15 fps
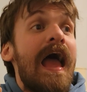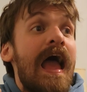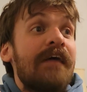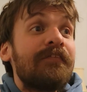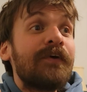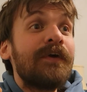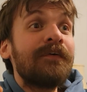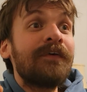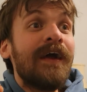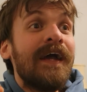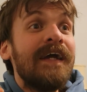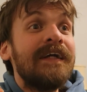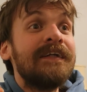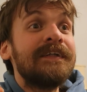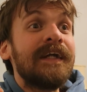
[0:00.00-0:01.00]
every
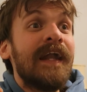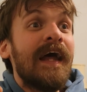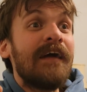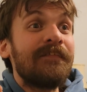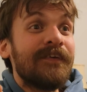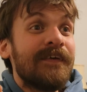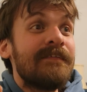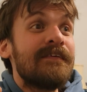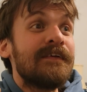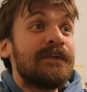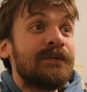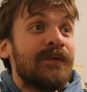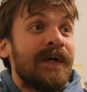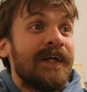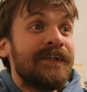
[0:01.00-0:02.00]
range and every
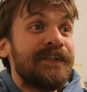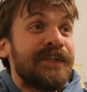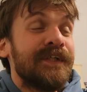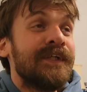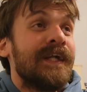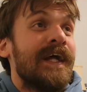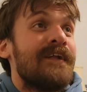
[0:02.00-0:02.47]
situation.